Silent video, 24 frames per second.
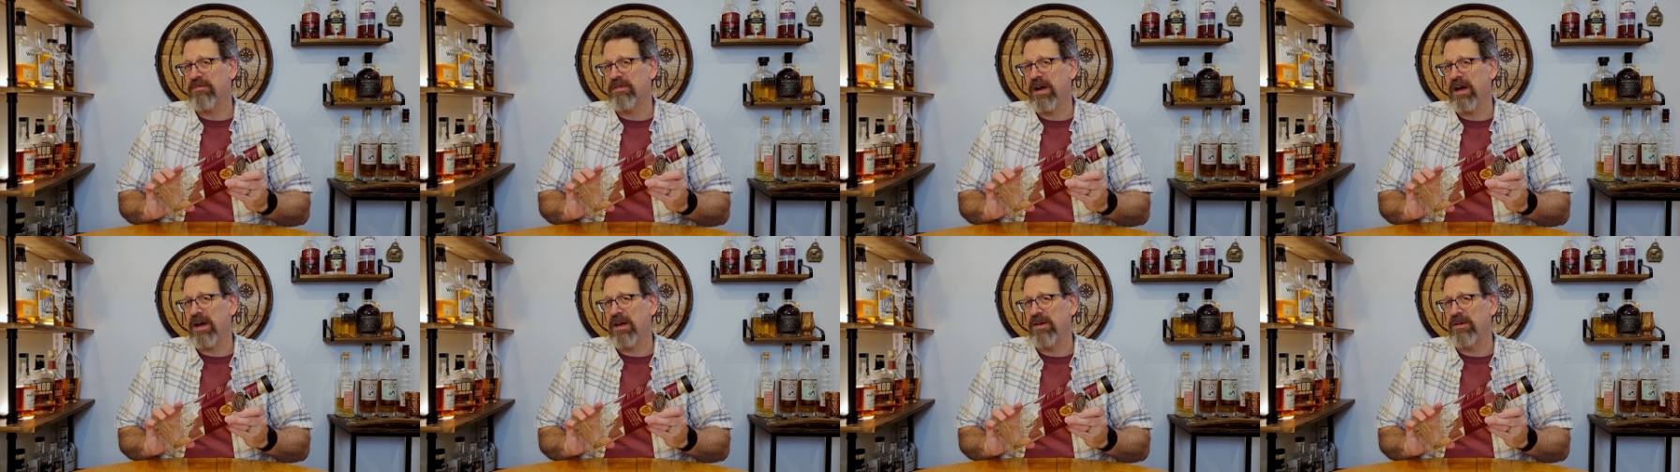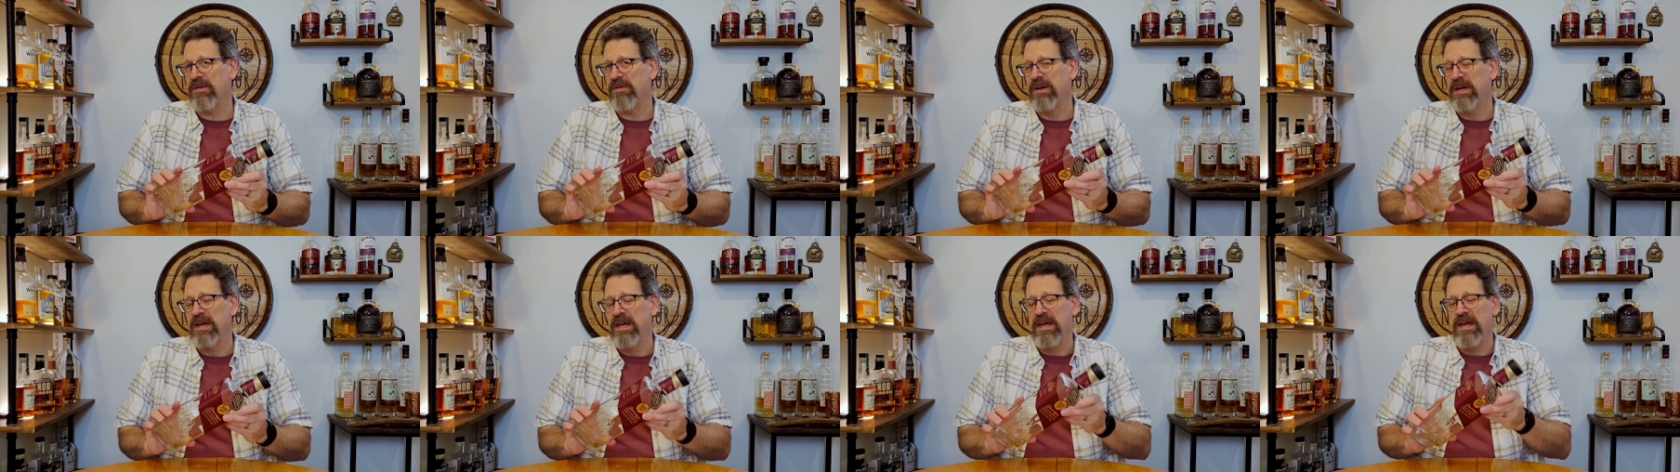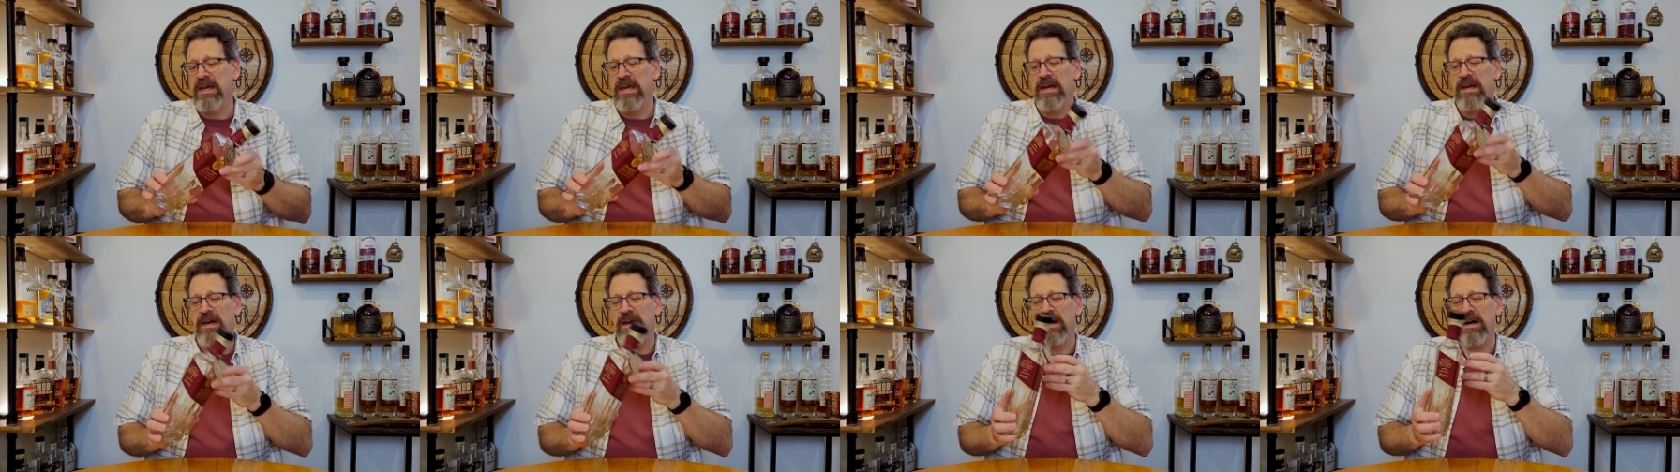value
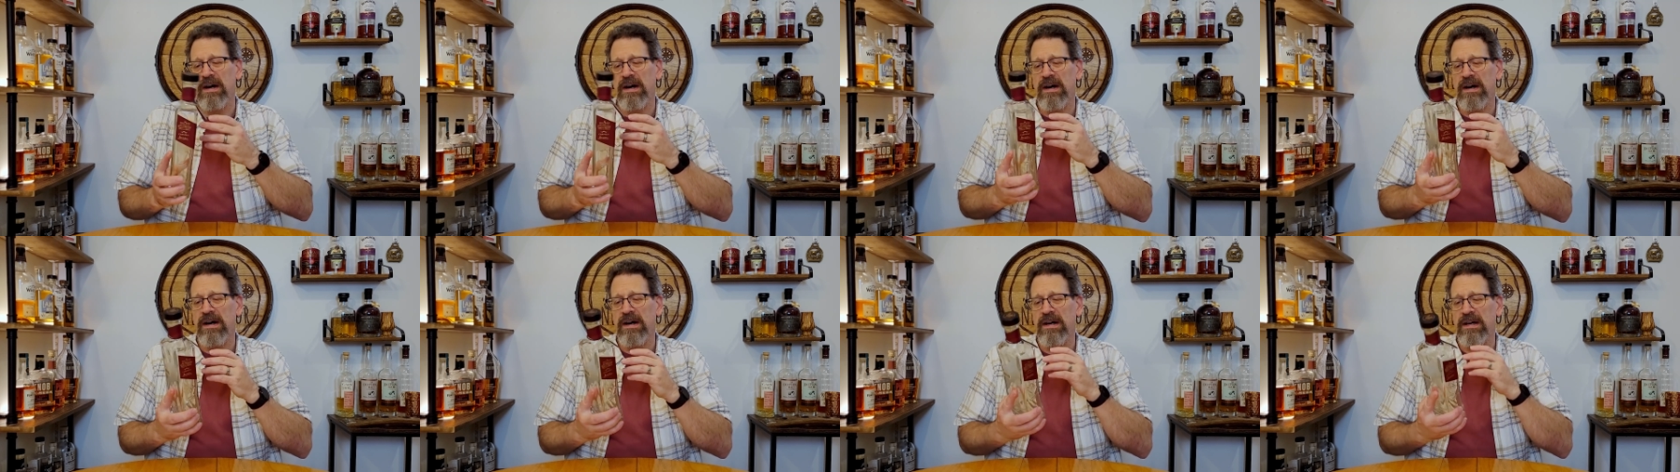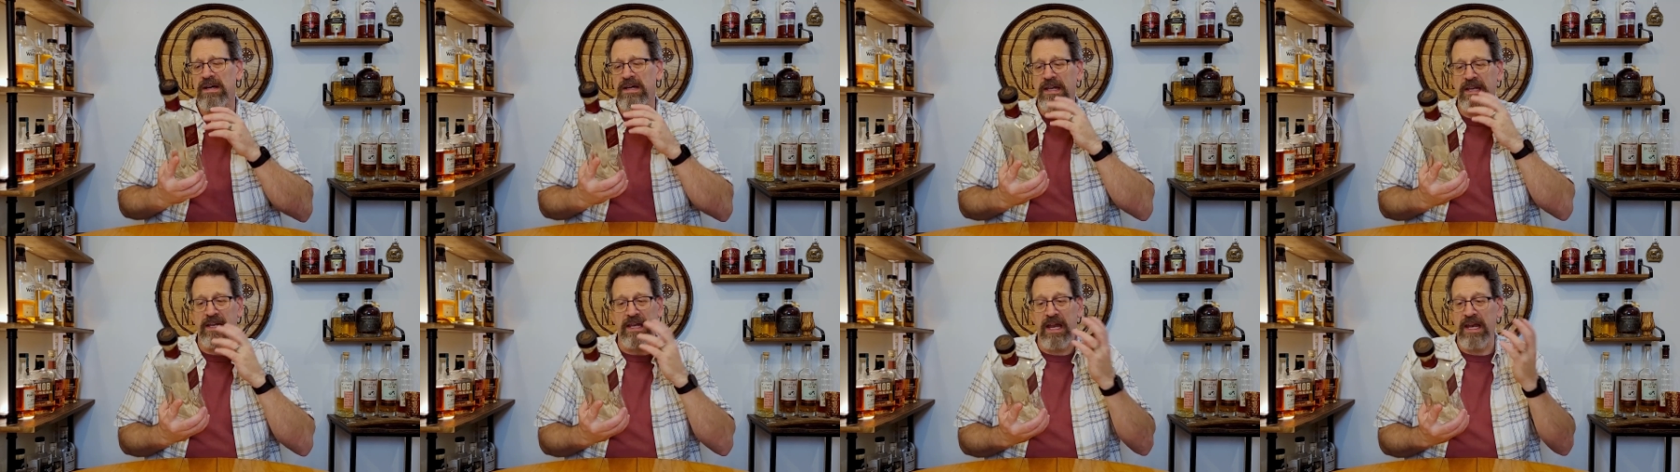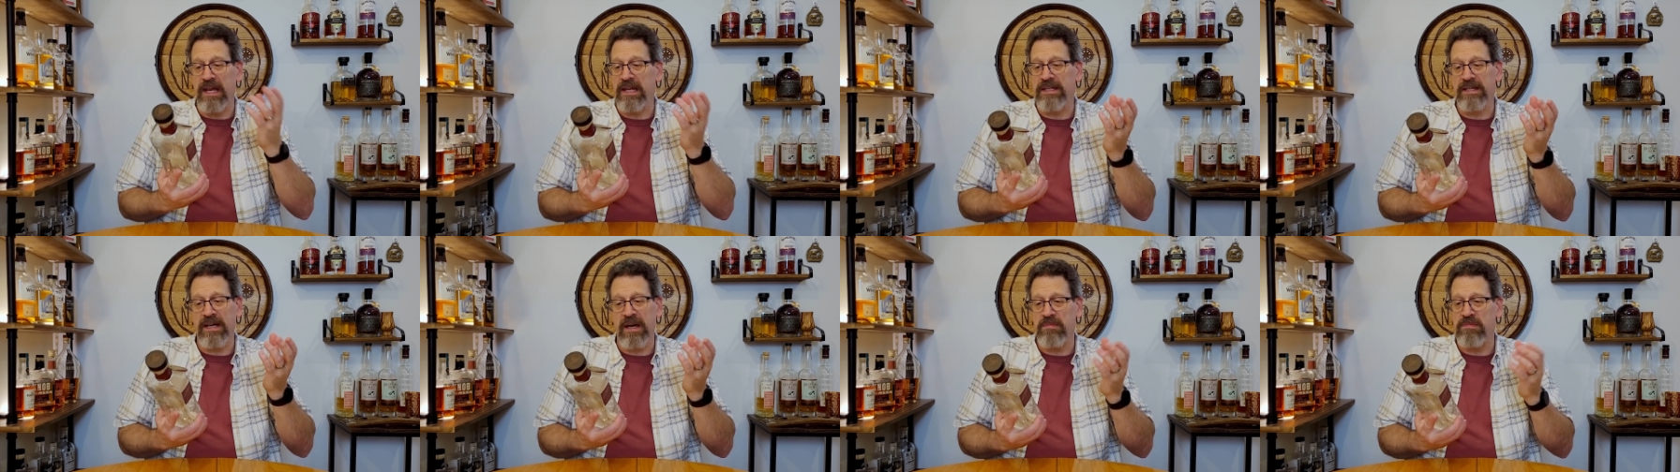uh,
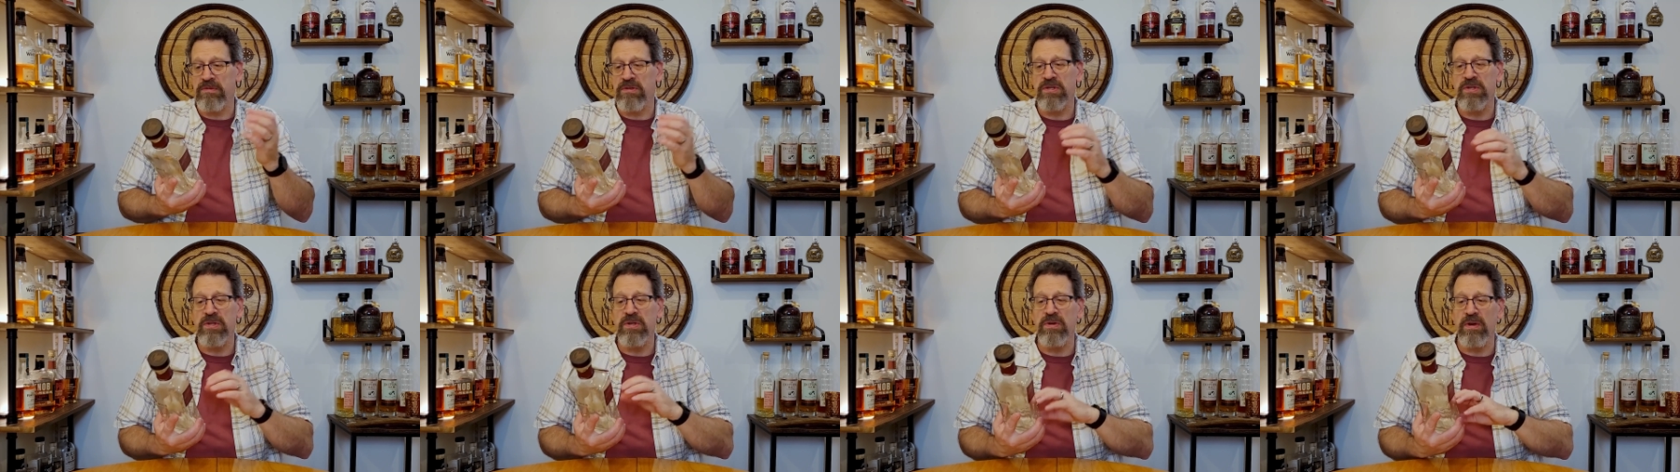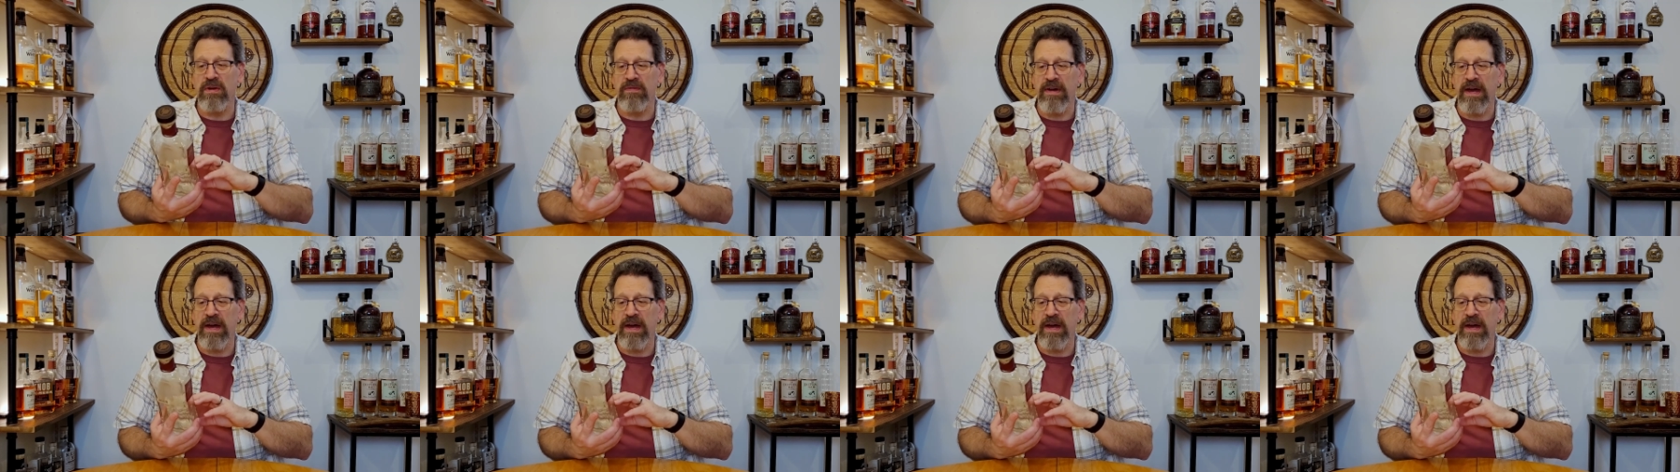anytime soon.